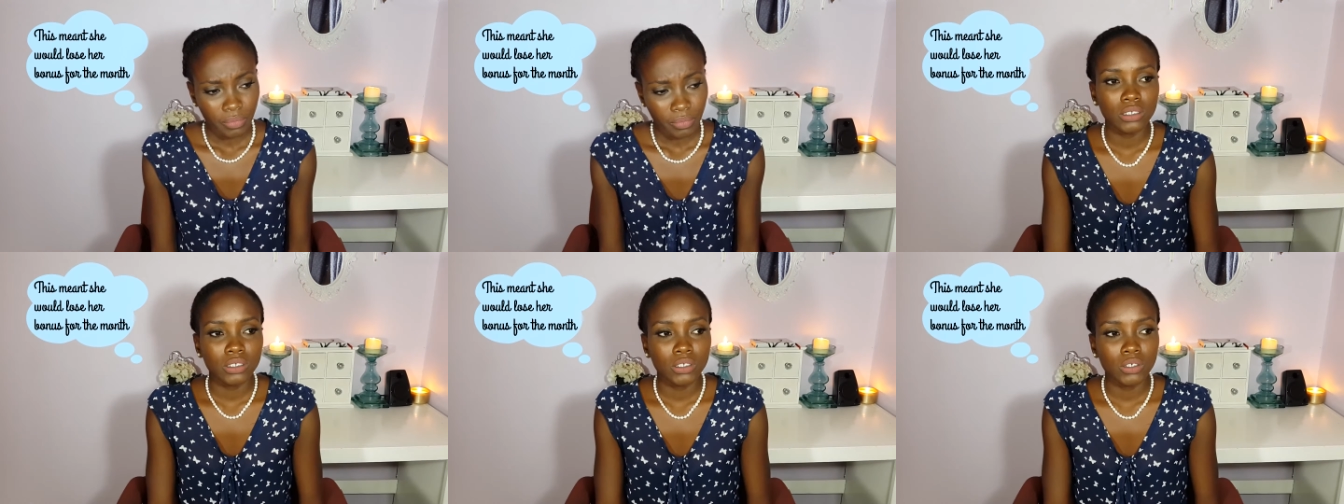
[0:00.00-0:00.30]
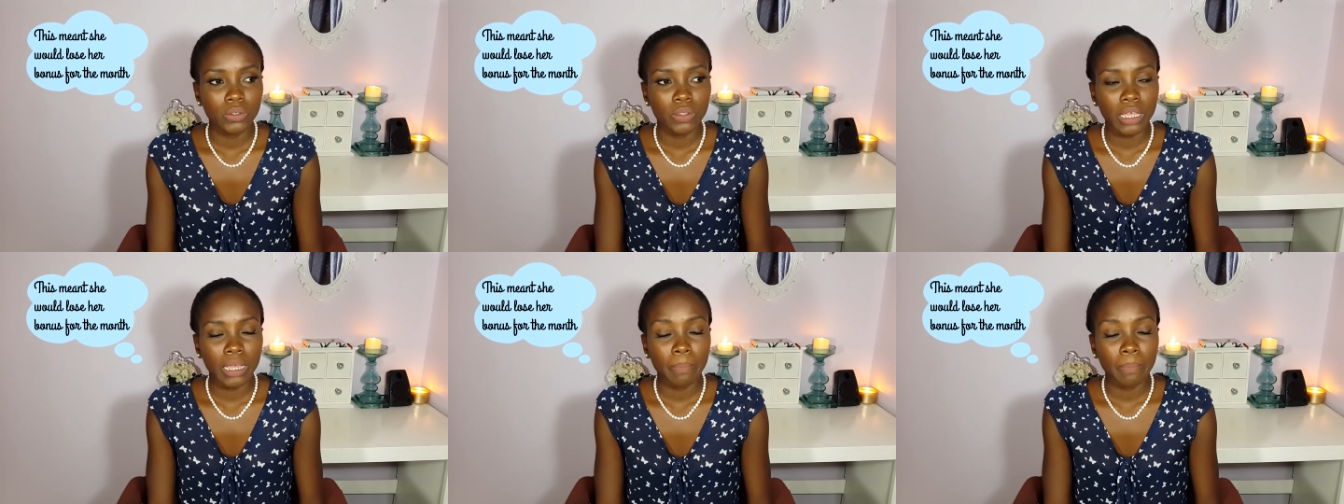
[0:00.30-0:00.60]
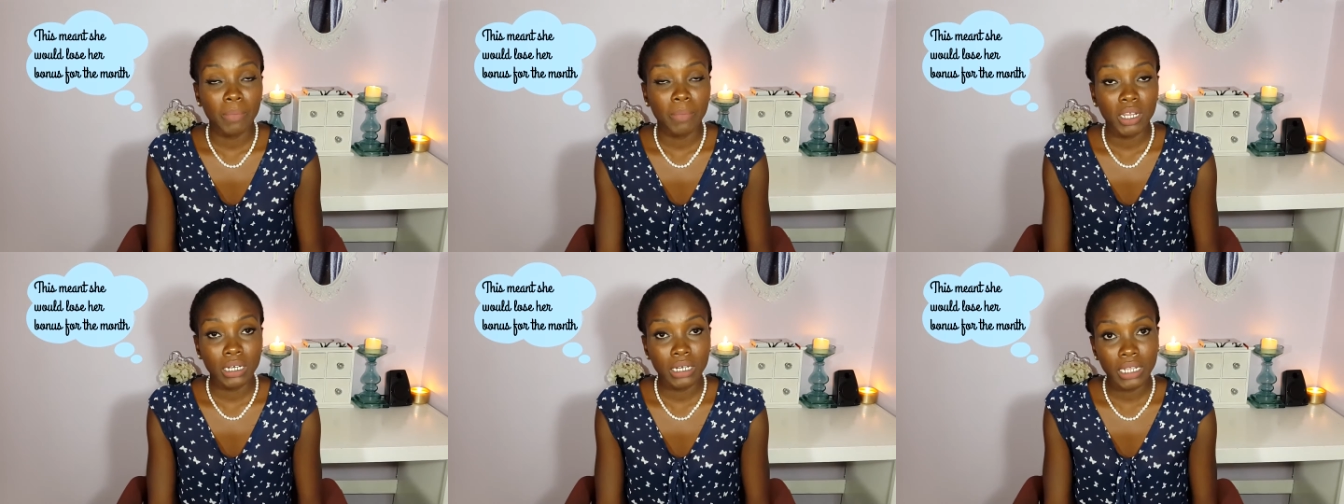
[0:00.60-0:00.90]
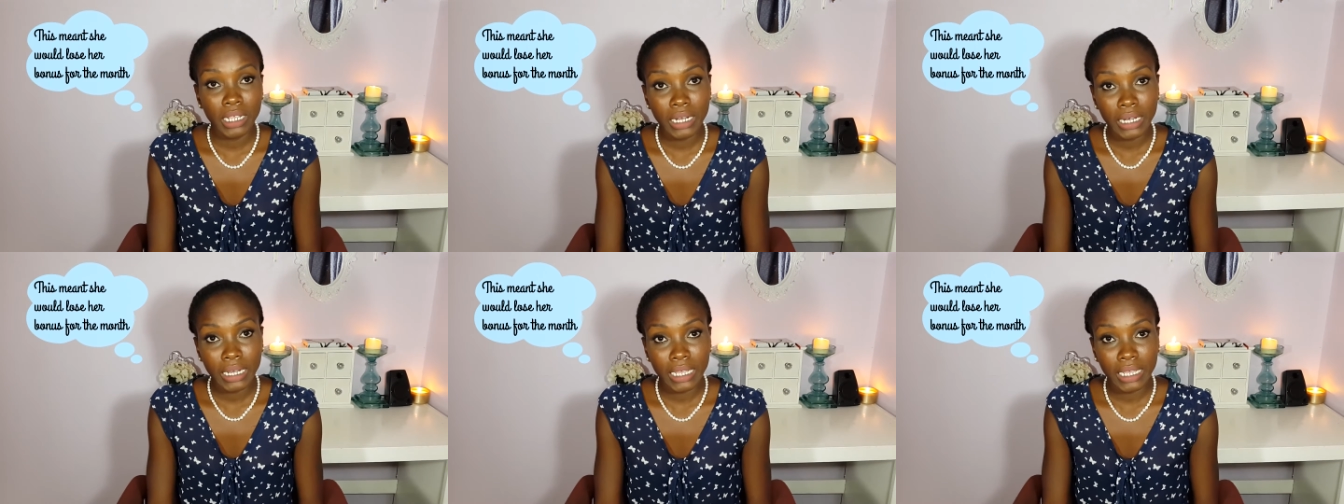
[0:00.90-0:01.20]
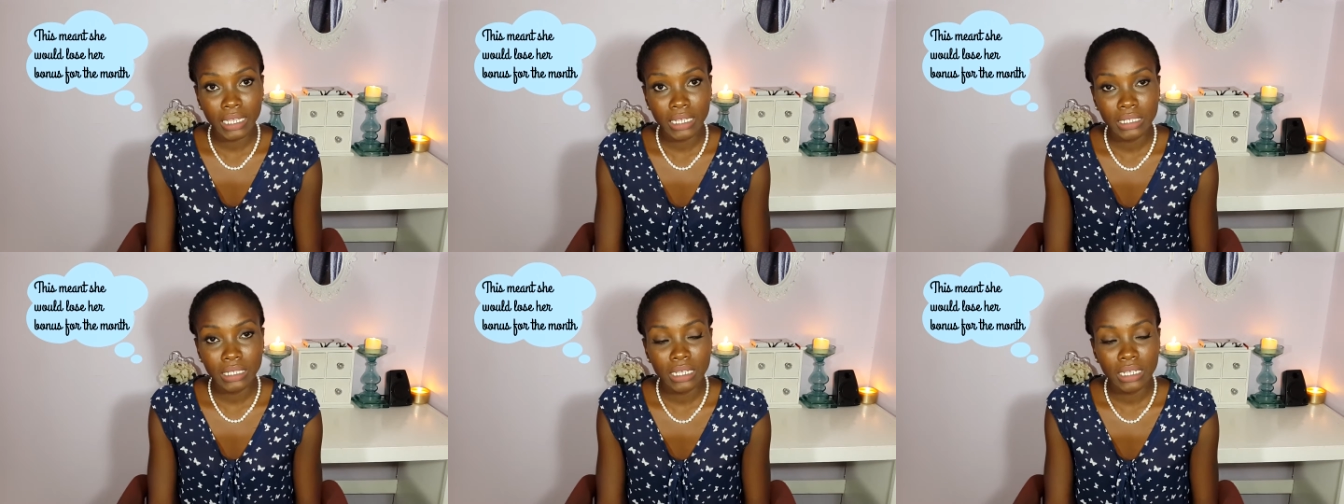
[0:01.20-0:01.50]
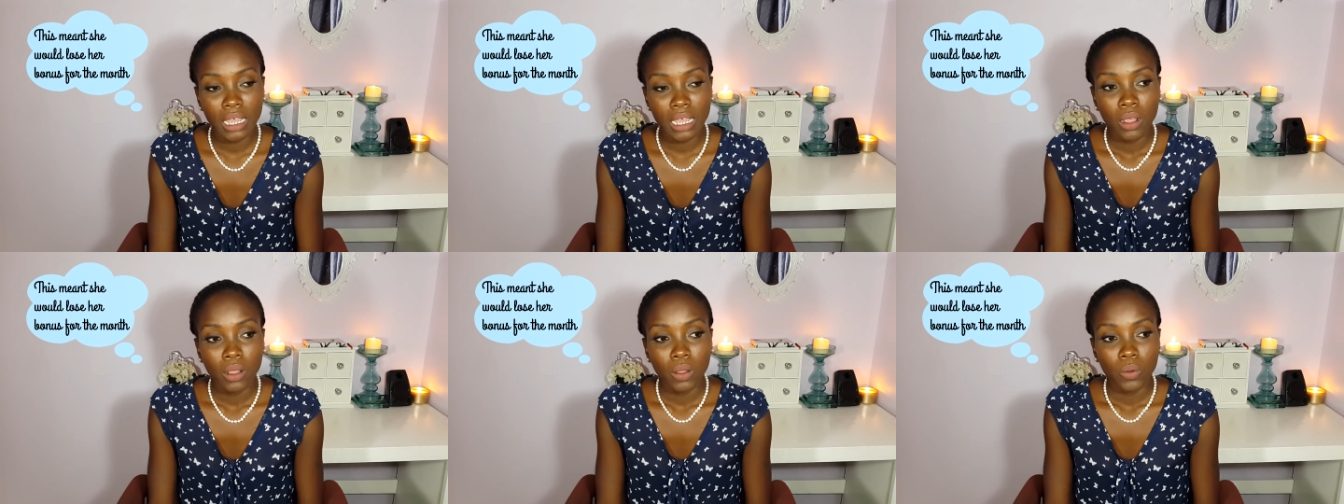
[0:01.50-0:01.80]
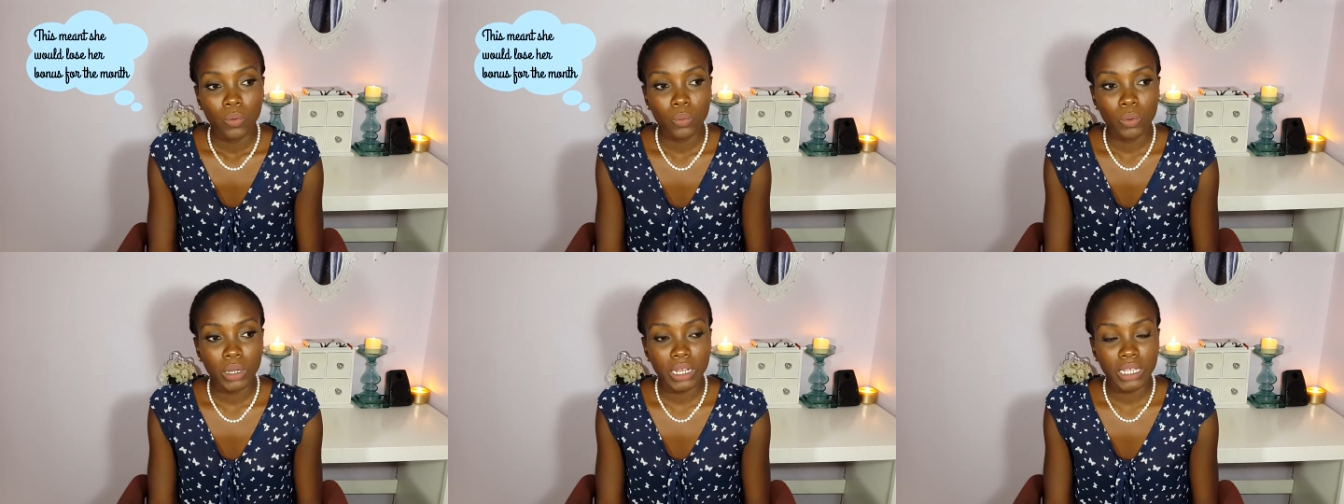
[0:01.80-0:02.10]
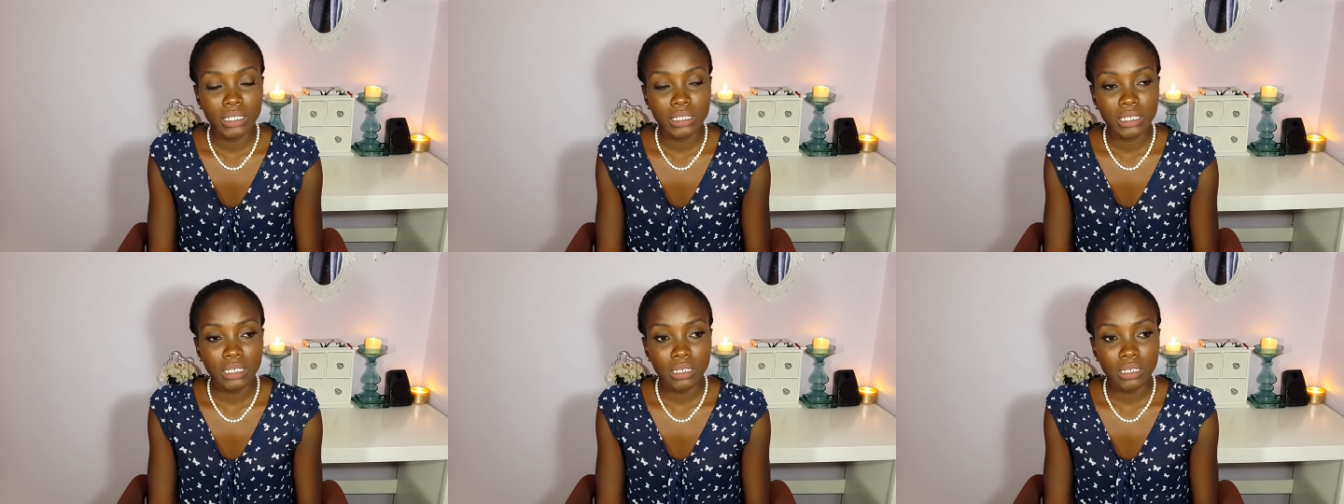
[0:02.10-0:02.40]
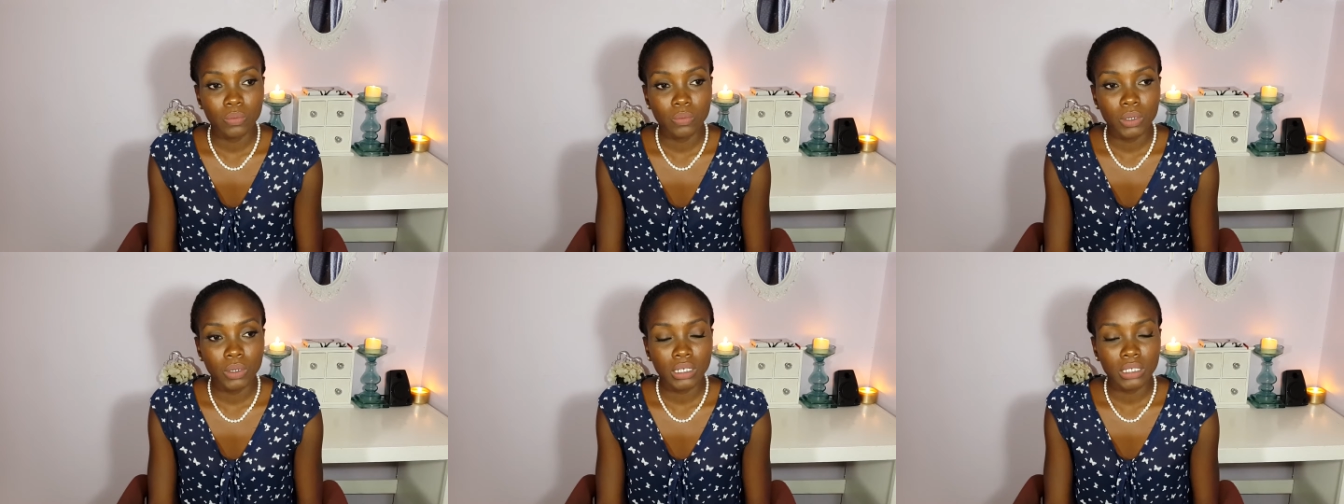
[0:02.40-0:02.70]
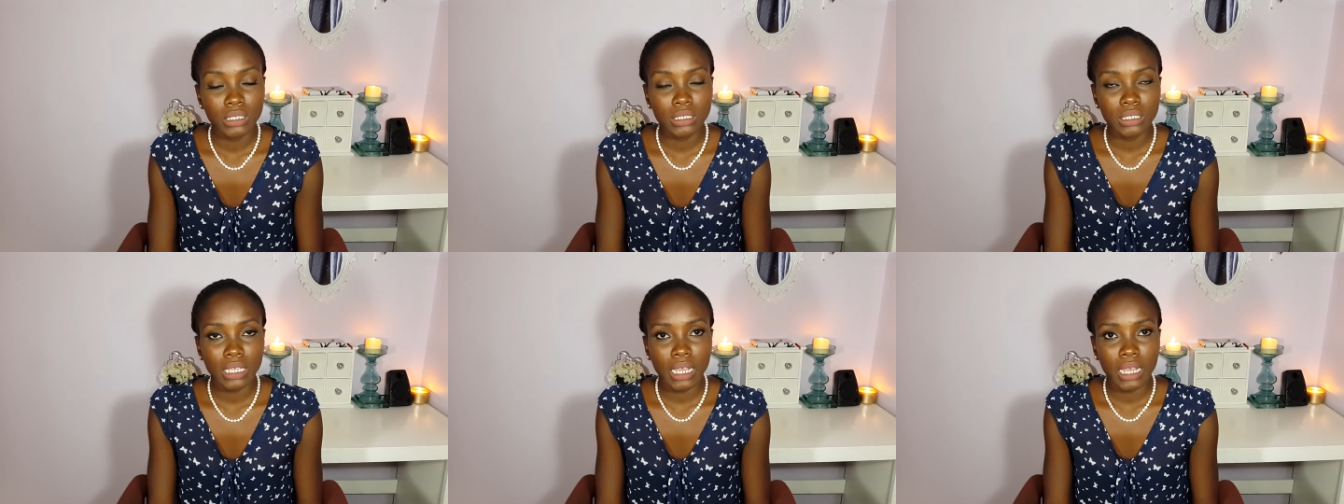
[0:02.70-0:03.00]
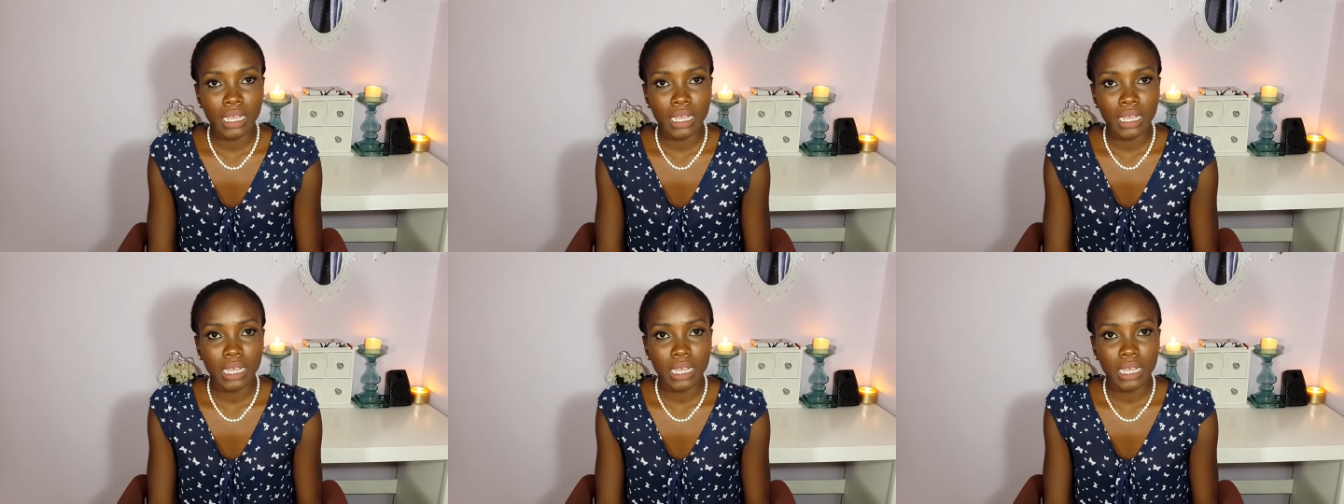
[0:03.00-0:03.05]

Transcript: So that Monday night, what I did was